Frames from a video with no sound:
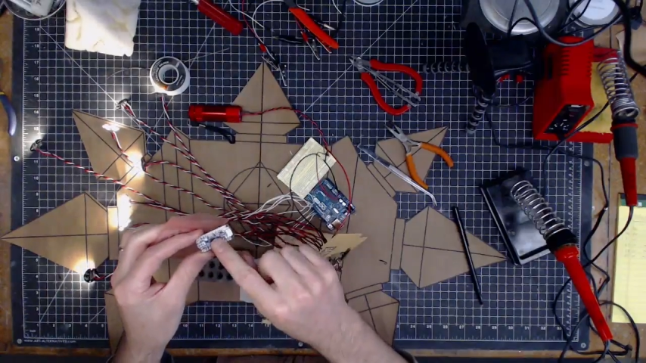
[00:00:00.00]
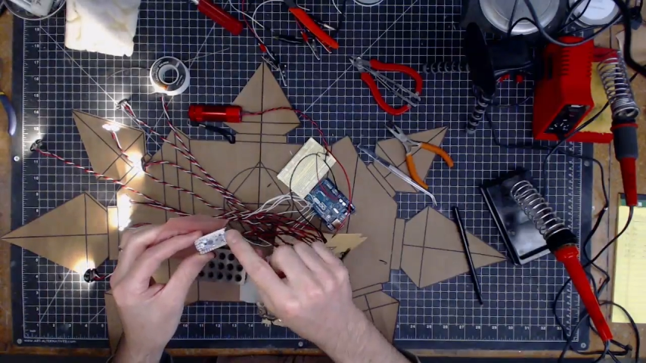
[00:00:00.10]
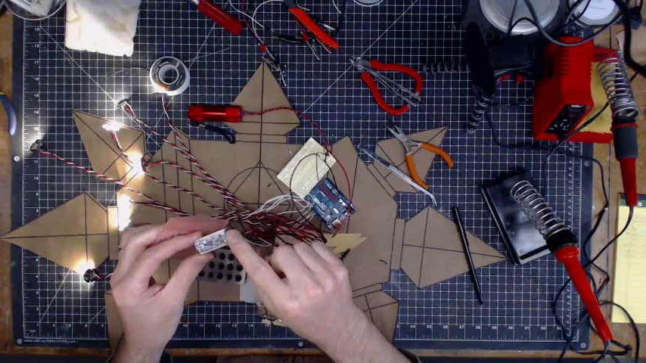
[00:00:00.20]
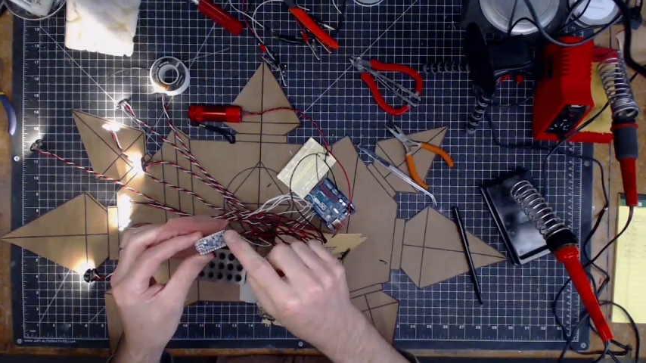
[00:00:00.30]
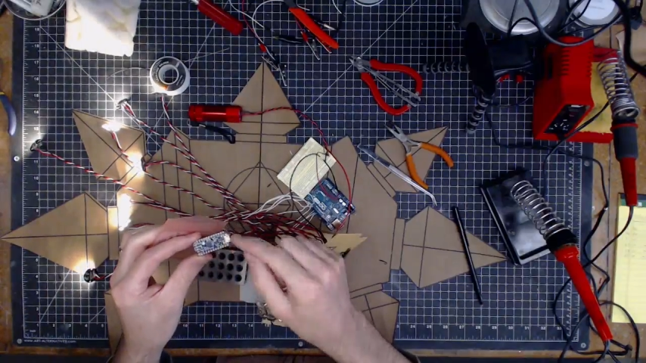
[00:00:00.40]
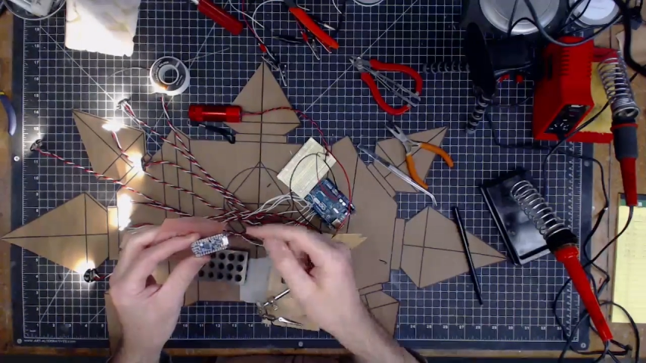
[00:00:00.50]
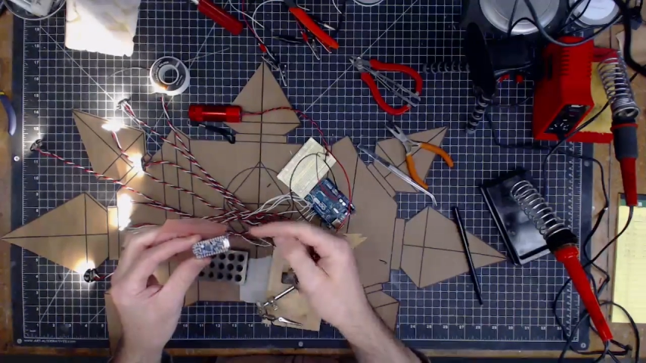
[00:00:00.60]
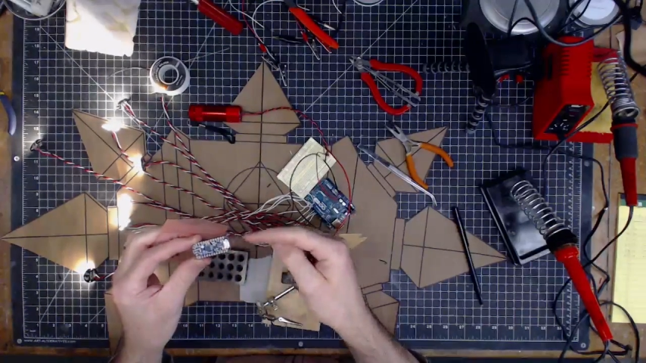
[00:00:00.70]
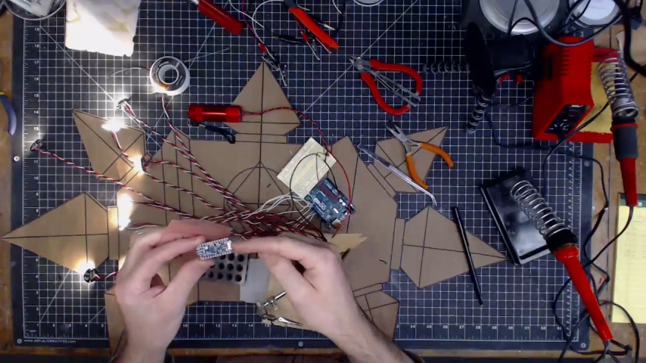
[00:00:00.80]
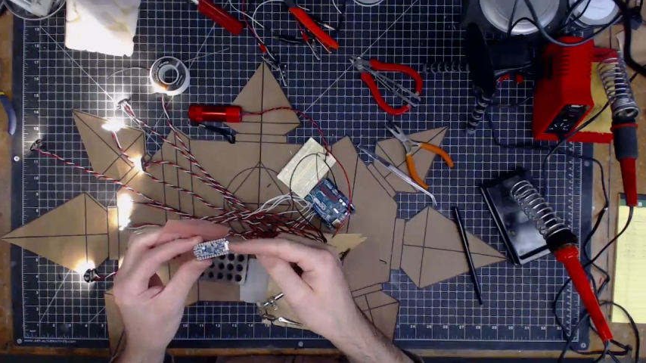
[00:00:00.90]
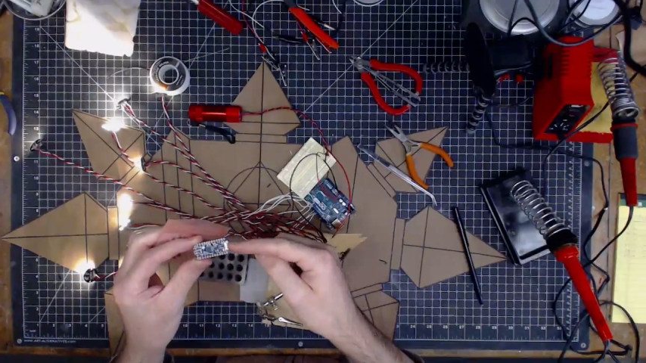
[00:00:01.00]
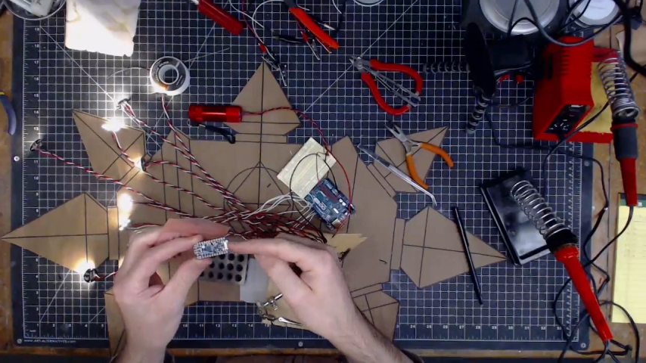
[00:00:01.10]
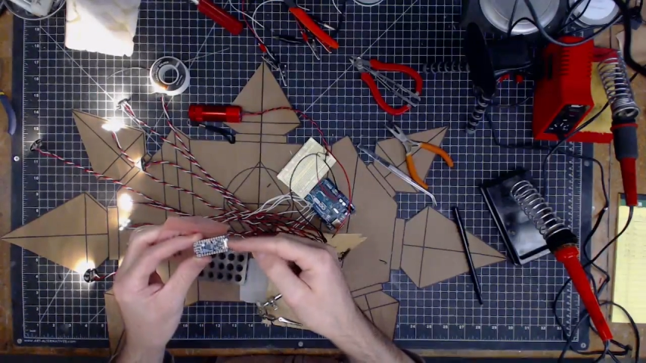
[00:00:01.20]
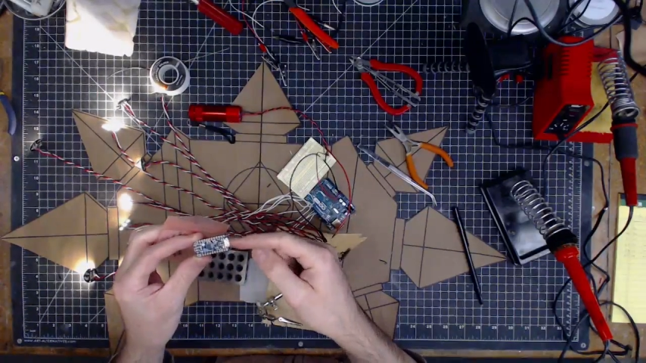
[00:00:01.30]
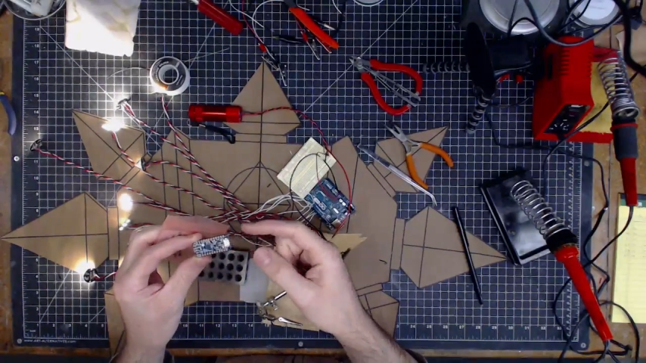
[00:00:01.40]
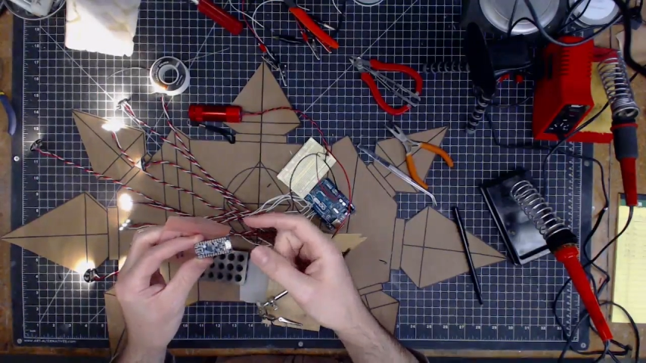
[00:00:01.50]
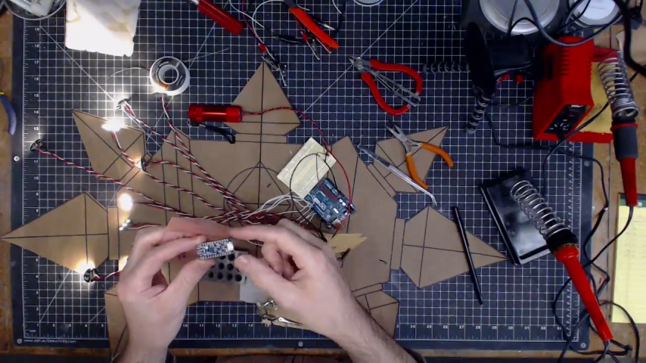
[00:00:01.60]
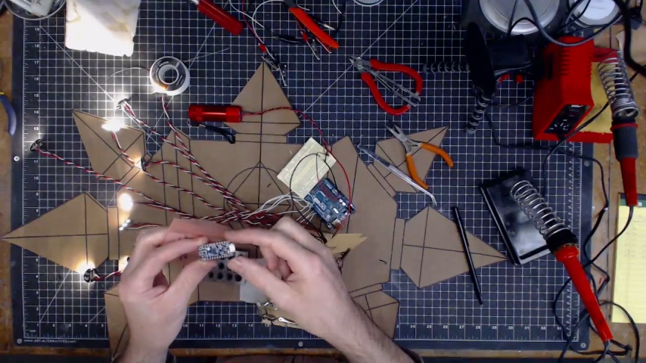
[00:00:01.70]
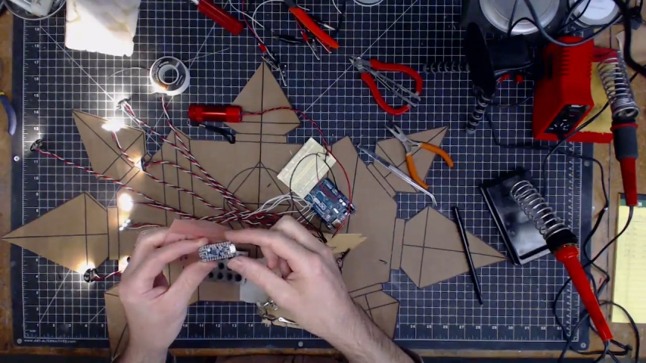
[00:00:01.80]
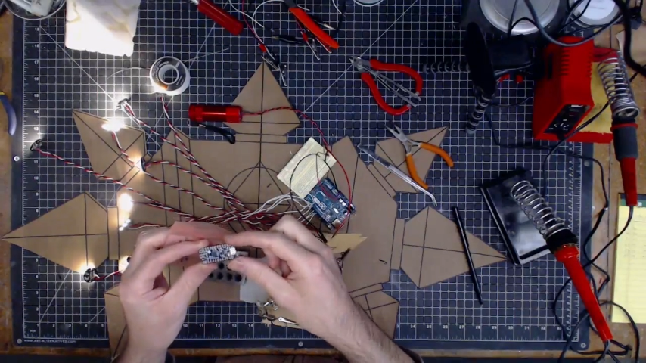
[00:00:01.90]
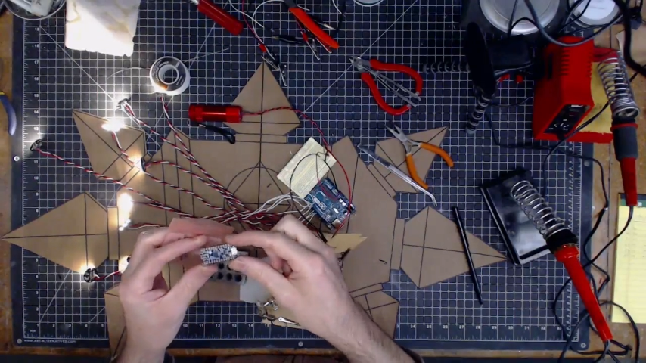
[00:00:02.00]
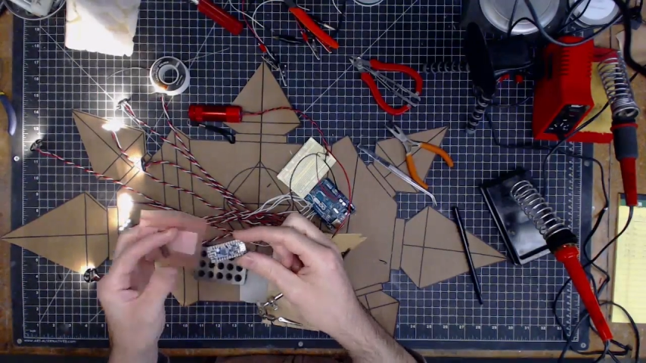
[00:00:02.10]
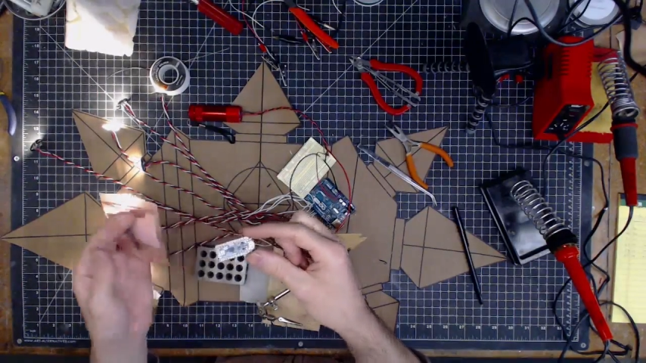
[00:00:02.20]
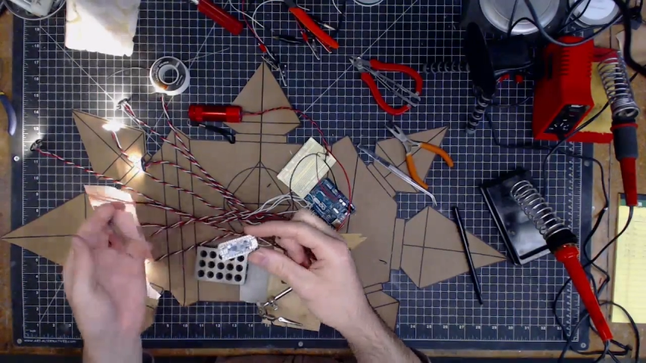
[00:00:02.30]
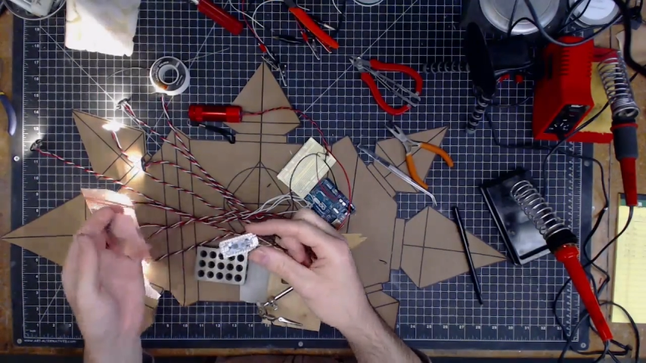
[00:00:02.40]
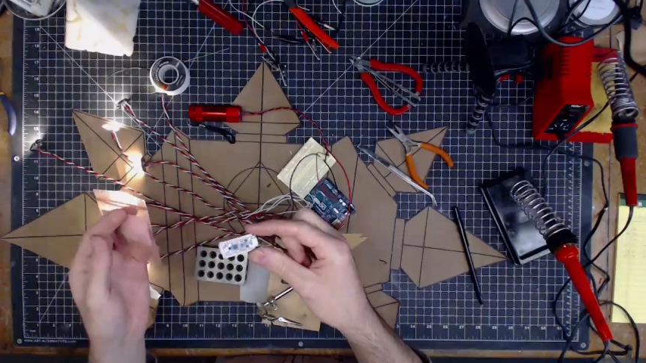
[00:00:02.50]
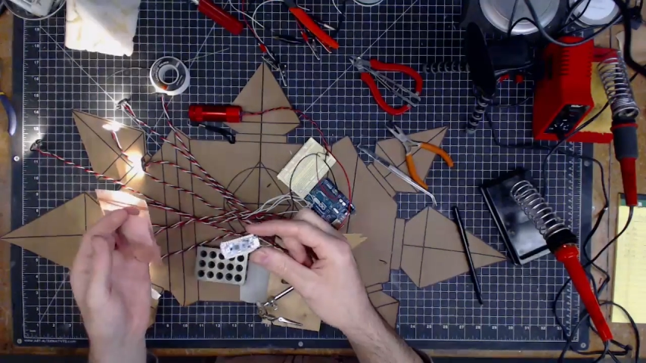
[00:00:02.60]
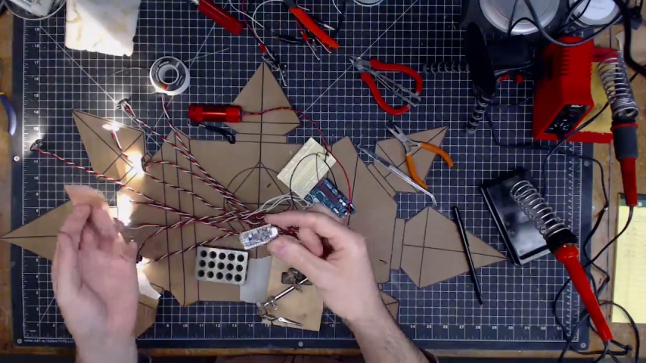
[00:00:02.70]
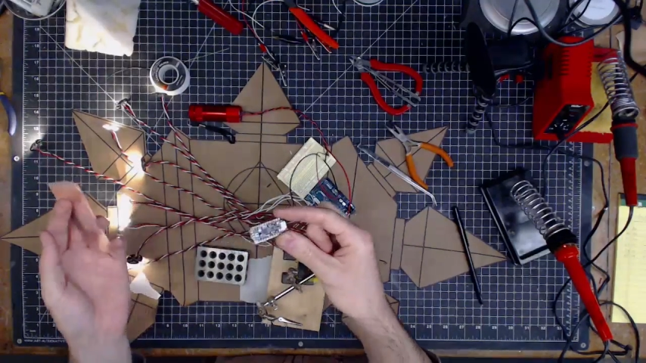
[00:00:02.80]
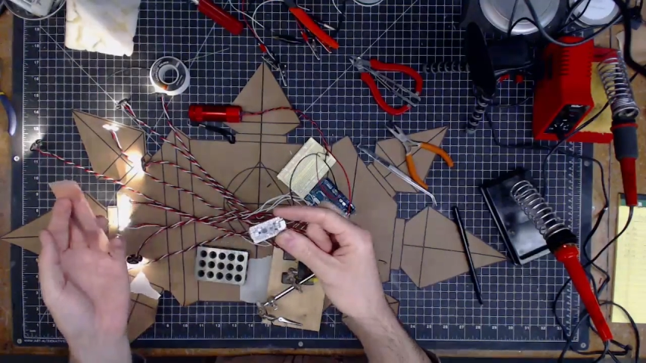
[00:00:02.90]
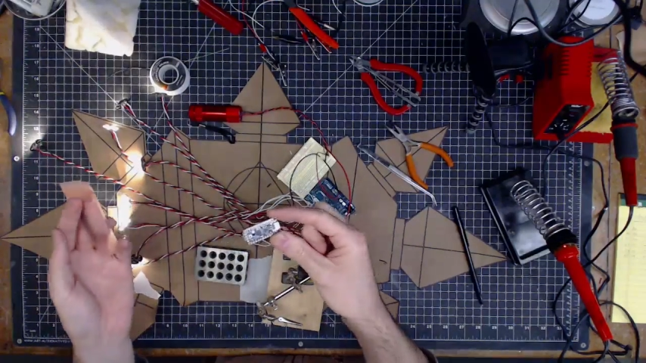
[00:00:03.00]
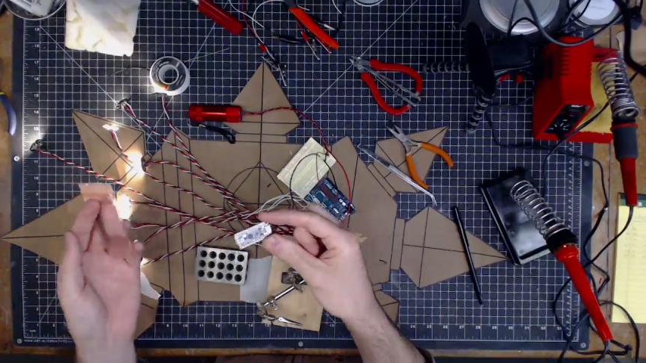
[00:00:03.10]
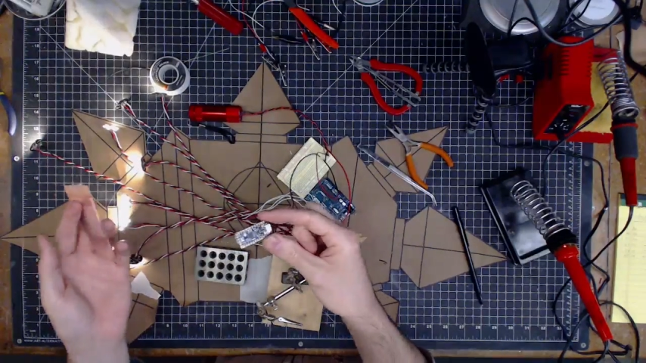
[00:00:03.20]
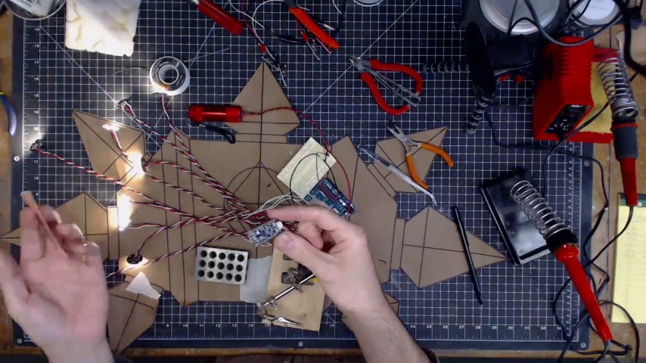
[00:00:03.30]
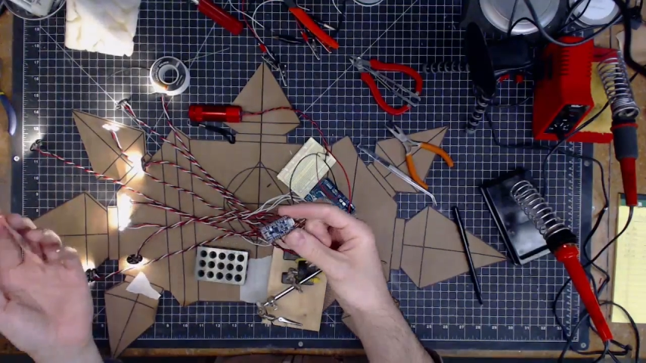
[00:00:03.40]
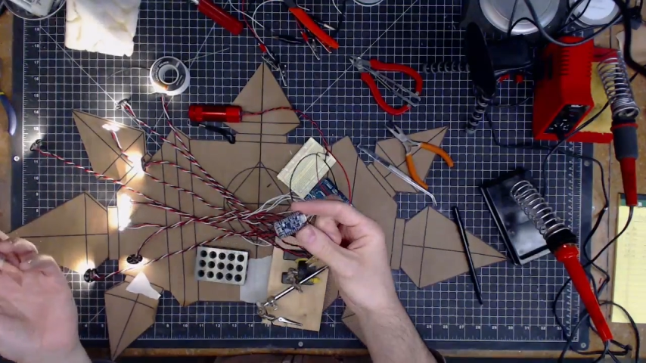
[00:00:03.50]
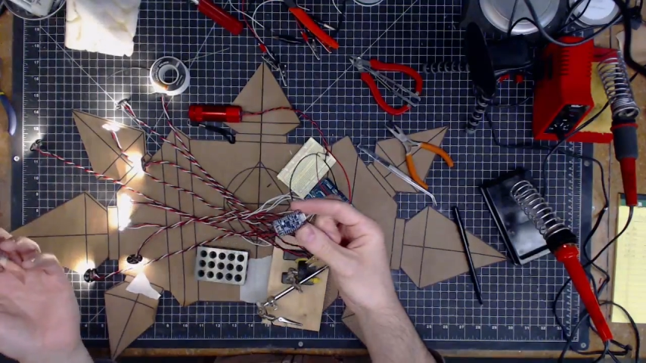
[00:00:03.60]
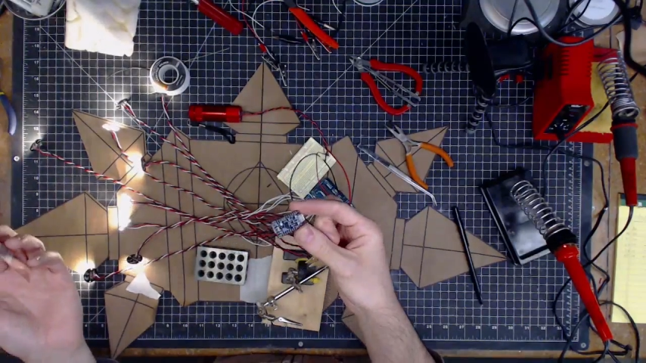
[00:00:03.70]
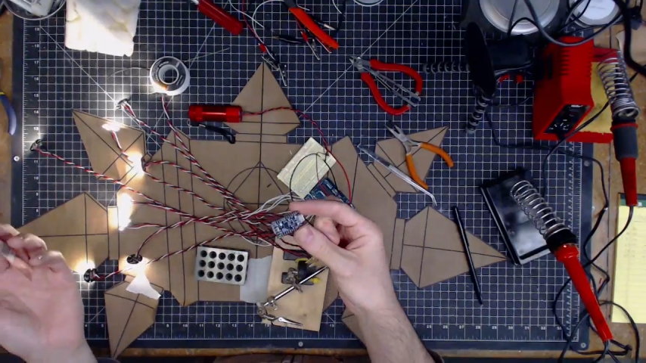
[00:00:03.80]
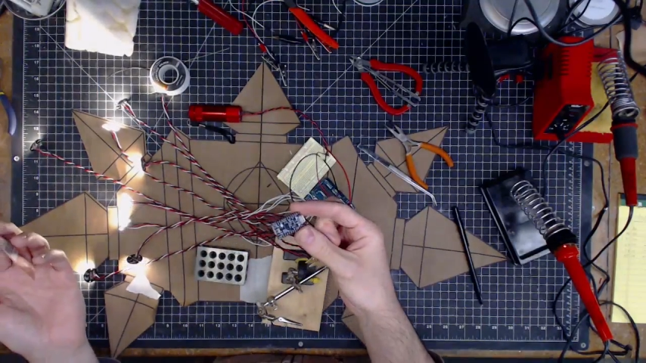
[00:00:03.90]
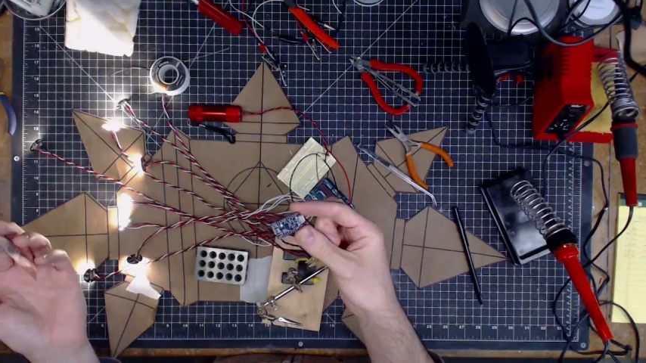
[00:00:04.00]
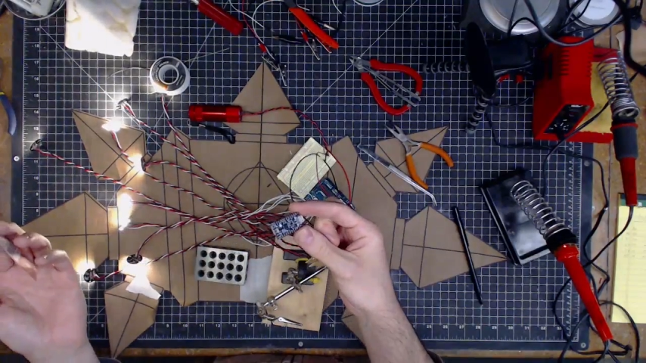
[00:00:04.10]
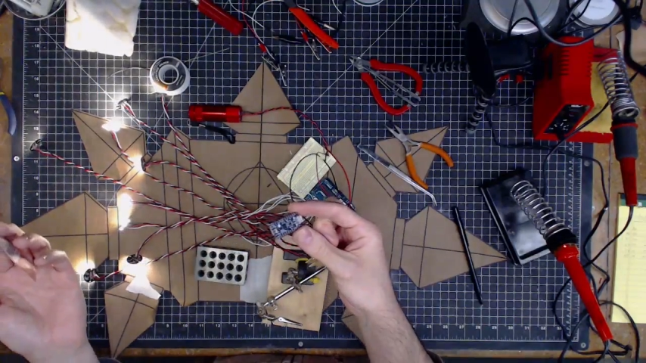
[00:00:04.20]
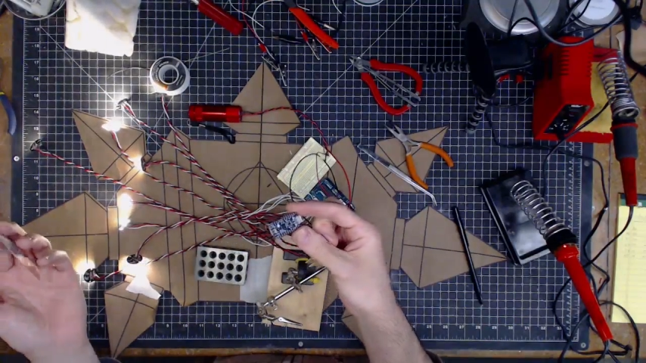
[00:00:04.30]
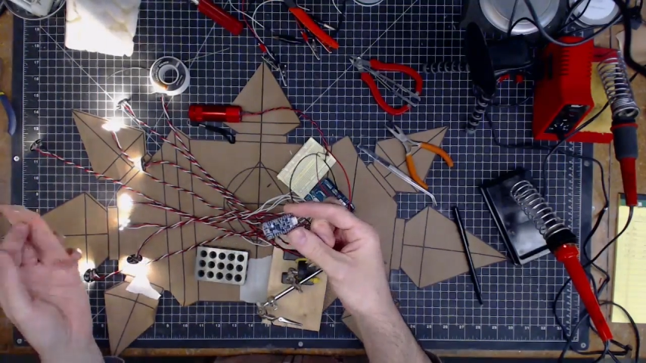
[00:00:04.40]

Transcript: [unreadable: no face in view]